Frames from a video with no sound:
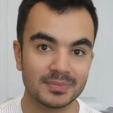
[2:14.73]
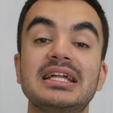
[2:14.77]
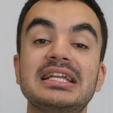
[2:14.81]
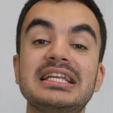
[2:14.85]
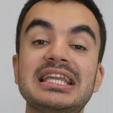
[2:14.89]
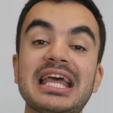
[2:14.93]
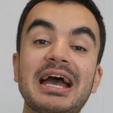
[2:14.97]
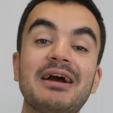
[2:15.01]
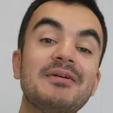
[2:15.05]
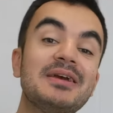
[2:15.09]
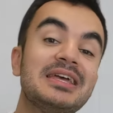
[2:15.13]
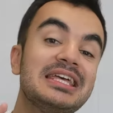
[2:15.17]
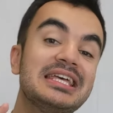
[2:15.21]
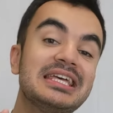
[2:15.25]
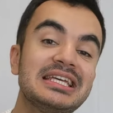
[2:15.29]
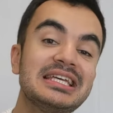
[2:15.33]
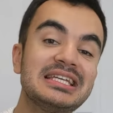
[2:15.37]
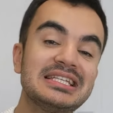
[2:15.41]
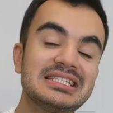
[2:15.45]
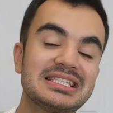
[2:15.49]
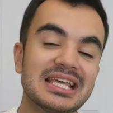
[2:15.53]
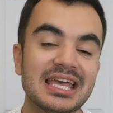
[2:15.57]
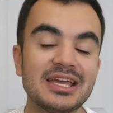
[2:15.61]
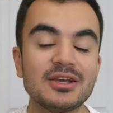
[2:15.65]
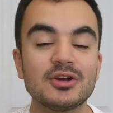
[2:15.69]
Now, it
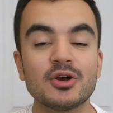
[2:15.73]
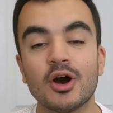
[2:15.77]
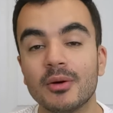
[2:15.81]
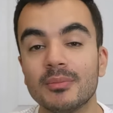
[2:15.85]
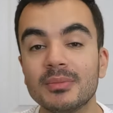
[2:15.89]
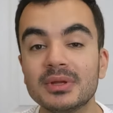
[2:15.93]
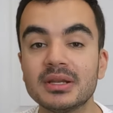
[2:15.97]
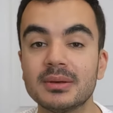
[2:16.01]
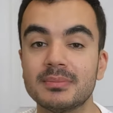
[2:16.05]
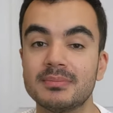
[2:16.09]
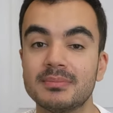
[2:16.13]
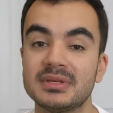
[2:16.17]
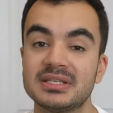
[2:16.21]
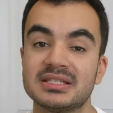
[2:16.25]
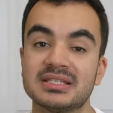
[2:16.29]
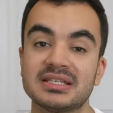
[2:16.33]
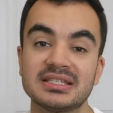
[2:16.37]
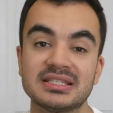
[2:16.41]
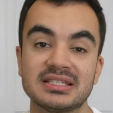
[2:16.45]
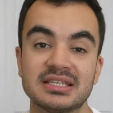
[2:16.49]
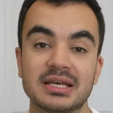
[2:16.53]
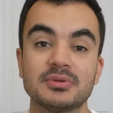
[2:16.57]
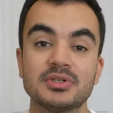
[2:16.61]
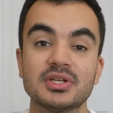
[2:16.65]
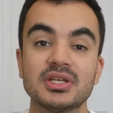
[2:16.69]
is a common
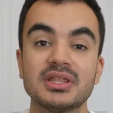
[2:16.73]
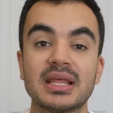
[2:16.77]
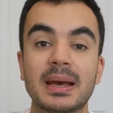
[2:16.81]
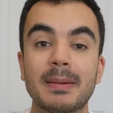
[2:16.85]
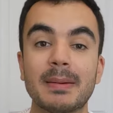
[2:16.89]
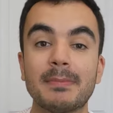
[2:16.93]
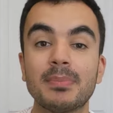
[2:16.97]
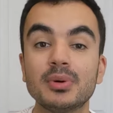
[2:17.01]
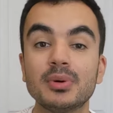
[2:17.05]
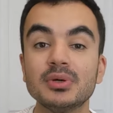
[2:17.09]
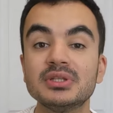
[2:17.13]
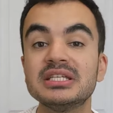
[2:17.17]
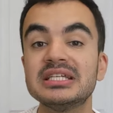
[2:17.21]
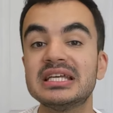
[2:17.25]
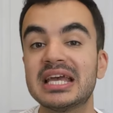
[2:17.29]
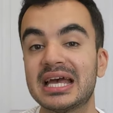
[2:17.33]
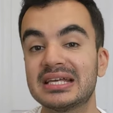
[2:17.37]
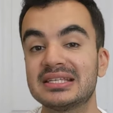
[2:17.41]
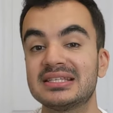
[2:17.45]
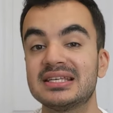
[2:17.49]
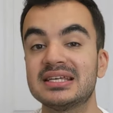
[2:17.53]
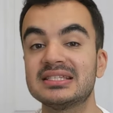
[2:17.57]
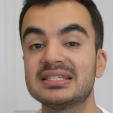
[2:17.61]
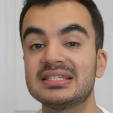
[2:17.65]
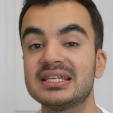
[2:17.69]
misconception that putting
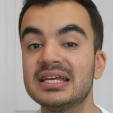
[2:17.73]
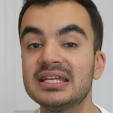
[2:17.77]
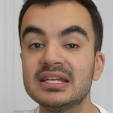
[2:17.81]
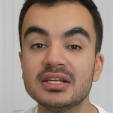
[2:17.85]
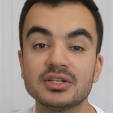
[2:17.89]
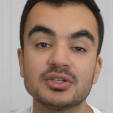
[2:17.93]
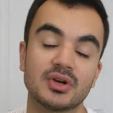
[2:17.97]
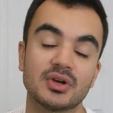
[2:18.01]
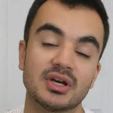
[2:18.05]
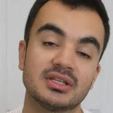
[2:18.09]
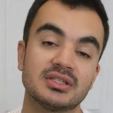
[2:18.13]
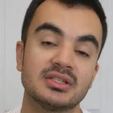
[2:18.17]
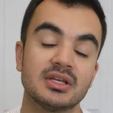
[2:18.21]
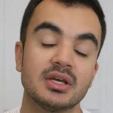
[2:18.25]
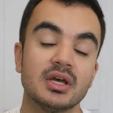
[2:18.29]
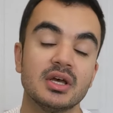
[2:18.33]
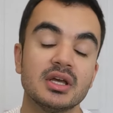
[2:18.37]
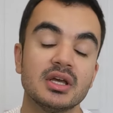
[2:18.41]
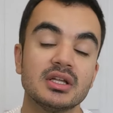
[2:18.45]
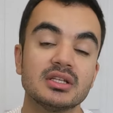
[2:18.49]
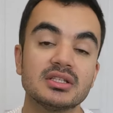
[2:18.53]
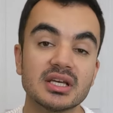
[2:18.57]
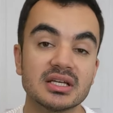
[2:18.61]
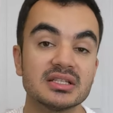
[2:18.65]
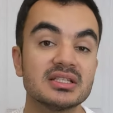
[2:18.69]
assets in a trust
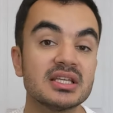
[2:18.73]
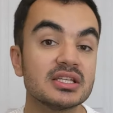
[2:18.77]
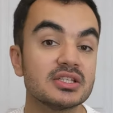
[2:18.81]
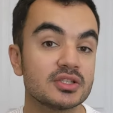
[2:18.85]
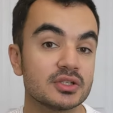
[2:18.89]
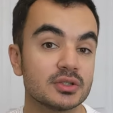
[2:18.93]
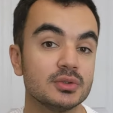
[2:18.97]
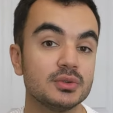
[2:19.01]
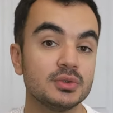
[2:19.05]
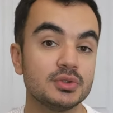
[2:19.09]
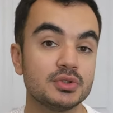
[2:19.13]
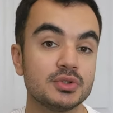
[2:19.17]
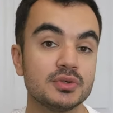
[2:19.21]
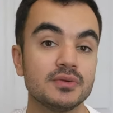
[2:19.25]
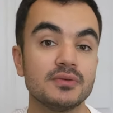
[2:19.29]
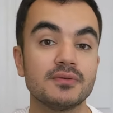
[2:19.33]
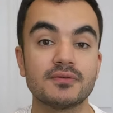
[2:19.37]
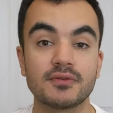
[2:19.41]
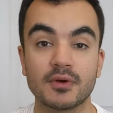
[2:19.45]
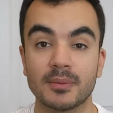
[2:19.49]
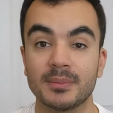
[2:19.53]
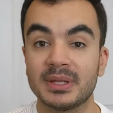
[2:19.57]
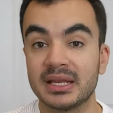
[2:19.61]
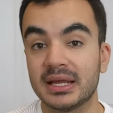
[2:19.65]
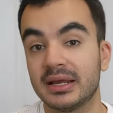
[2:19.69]
does exclude you
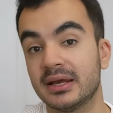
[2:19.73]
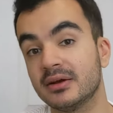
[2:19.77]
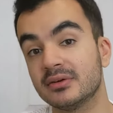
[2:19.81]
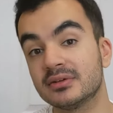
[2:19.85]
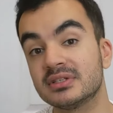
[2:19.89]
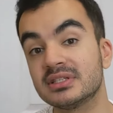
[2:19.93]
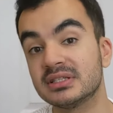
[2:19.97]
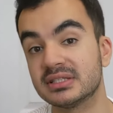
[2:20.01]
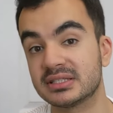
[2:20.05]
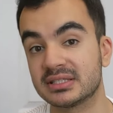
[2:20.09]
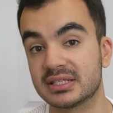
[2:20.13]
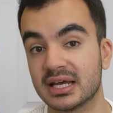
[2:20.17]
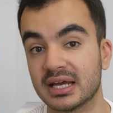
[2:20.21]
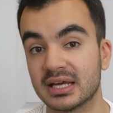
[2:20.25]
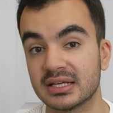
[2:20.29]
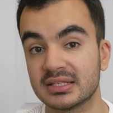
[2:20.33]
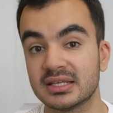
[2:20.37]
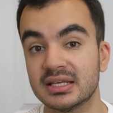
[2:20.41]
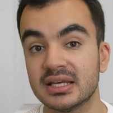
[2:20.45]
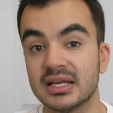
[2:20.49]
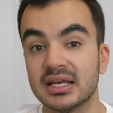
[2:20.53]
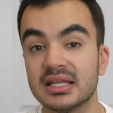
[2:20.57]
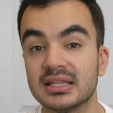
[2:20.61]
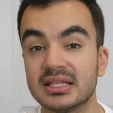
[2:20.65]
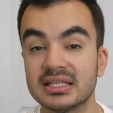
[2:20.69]
from inheritance tax.
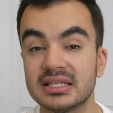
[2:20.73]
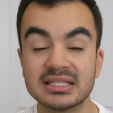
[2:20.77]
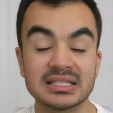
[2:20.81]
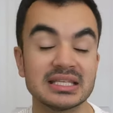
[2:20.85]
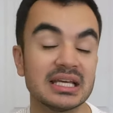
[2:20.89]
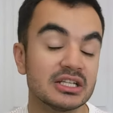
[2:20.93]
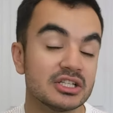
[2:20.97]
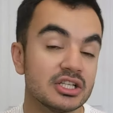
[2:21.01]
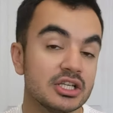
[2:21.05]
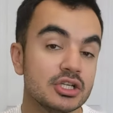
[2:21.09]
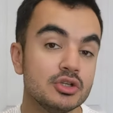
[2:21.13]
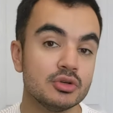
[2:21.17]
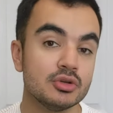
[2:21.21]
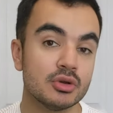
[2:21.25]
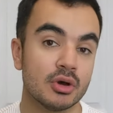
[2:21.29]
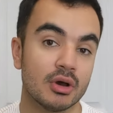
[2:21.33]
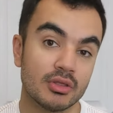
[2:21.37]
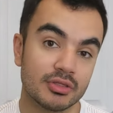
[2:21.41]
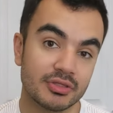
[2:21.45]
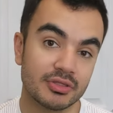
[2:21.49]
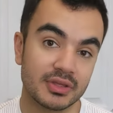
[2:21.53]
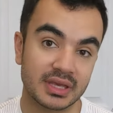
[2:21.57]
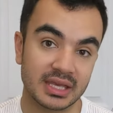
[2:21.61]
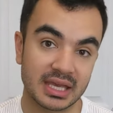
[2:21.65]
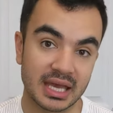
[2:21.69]
This is actually
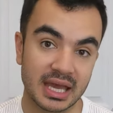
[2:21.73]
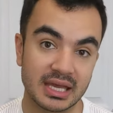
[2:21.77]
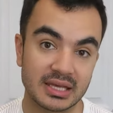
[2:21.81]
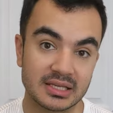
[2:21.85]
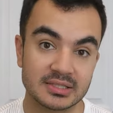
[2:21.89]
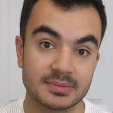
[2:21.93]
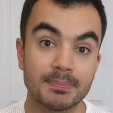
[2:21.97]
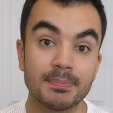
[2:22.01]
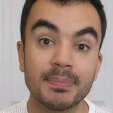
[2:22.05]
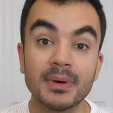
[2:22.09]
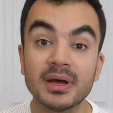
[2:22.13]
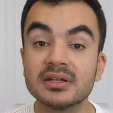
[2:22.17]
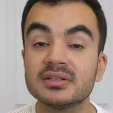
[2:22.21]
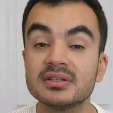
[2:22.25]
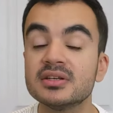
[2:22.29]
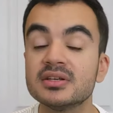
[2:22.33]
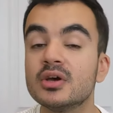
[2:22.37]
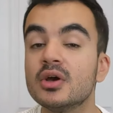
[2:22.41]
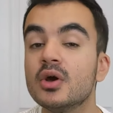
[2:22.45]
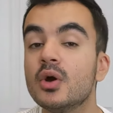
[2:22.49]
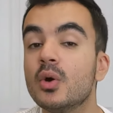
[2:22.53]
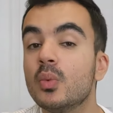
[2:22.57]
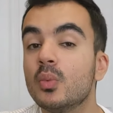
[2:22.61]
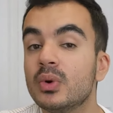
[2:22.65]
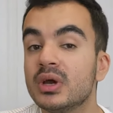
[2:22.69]
not the case, but
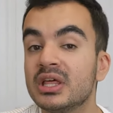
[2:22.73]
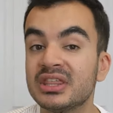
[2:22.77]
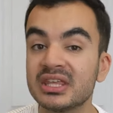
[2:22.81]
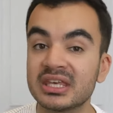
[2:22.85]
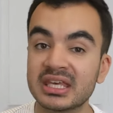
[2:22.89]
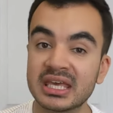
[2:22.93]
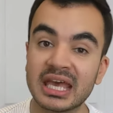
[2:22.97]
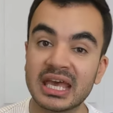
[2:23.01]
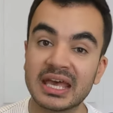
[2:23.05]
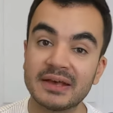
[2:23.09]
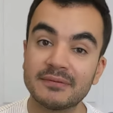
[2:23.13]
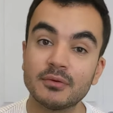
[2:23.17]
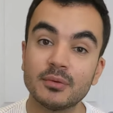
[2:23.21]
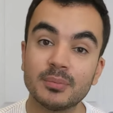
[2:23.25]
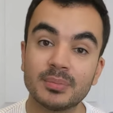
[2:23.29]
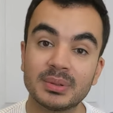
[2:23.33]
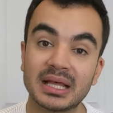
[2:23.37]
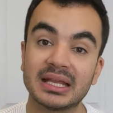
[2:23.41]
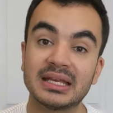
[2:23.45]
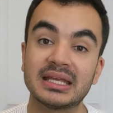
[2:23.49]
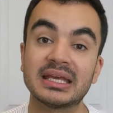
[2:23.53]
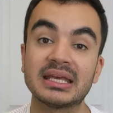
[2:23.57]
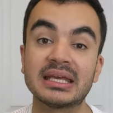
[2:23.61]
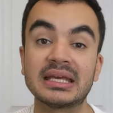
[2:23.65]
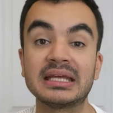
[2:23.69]
with careful
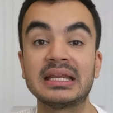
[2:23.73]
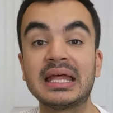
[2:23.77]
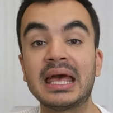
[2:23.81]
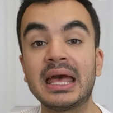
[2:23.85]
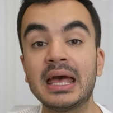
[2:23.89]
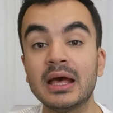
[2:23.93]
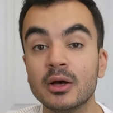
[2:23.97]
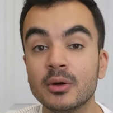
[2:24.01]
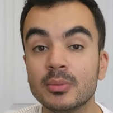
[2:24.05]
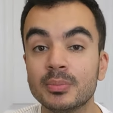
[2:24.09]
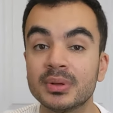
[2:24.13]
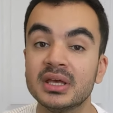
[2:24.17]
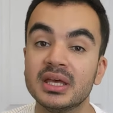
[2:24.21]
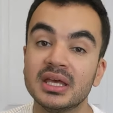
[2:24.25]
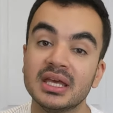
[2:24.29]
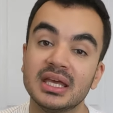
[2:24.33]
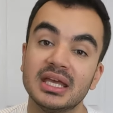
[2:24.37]
planning, it can help